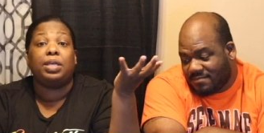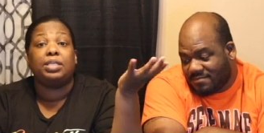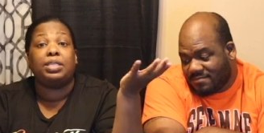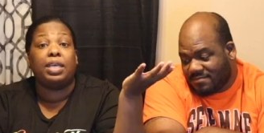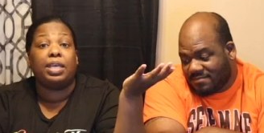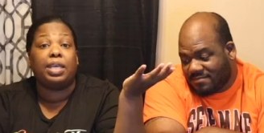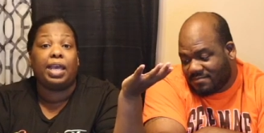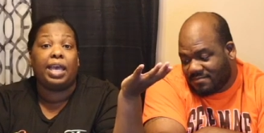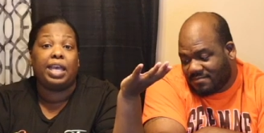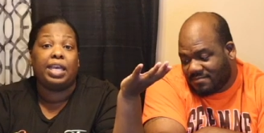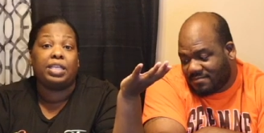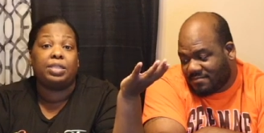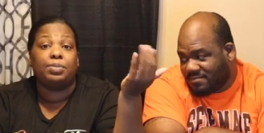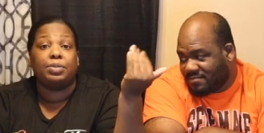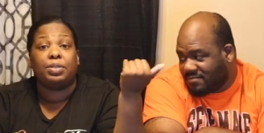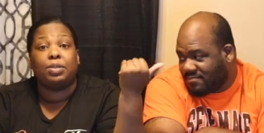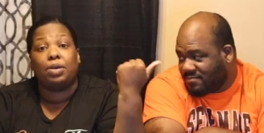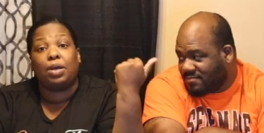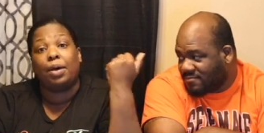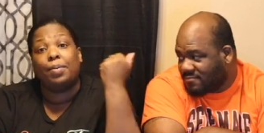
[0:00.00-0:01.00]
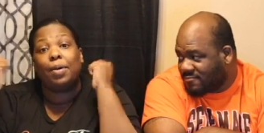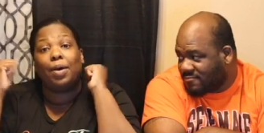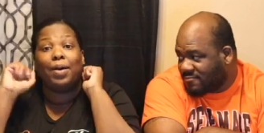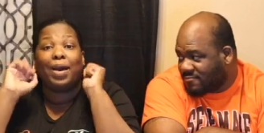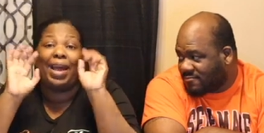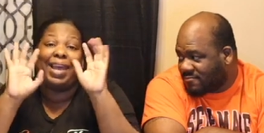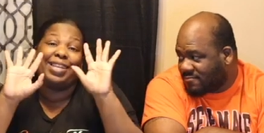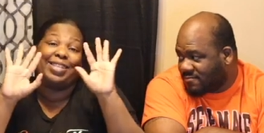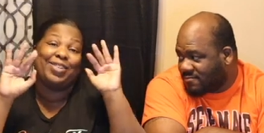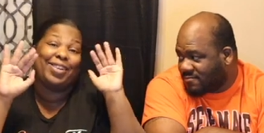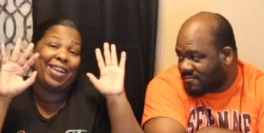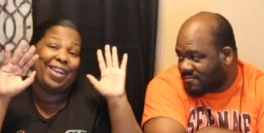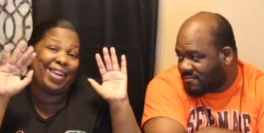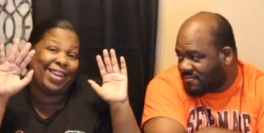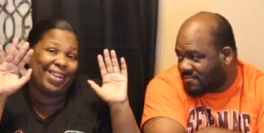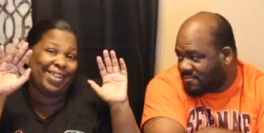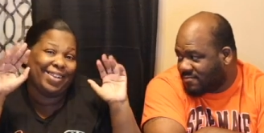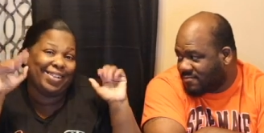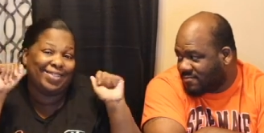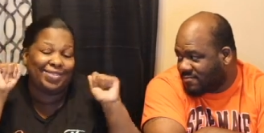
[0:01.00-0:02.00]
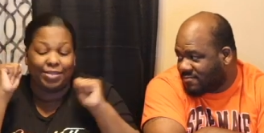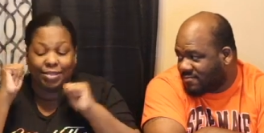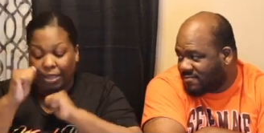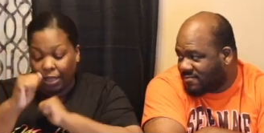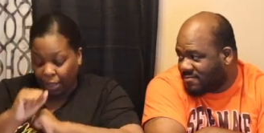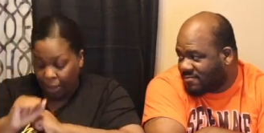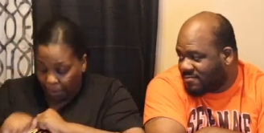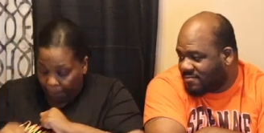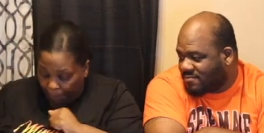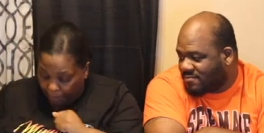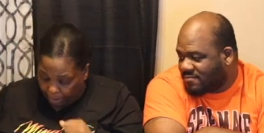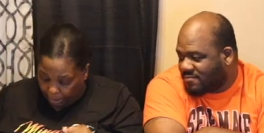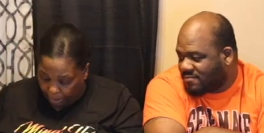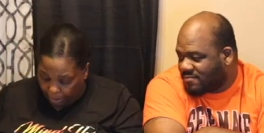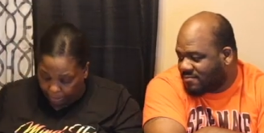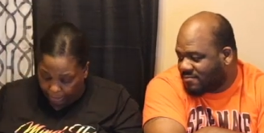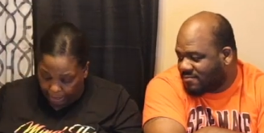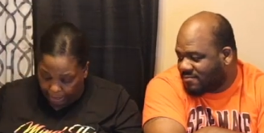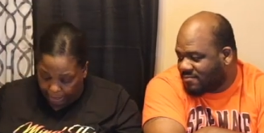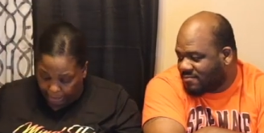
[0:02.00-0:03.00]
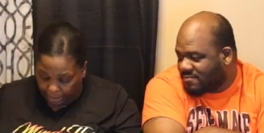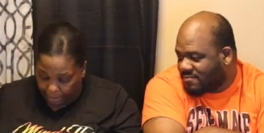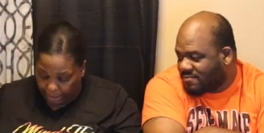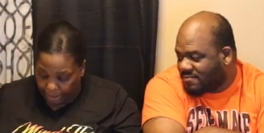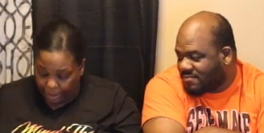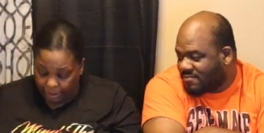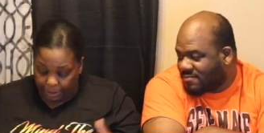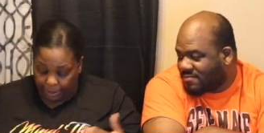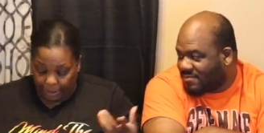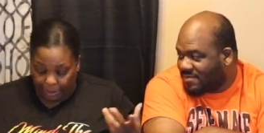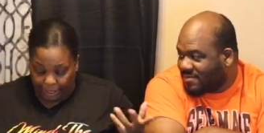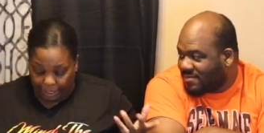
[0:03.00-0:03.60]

Speaker 1: It's engagement. So come on, hey trolls. But okay, the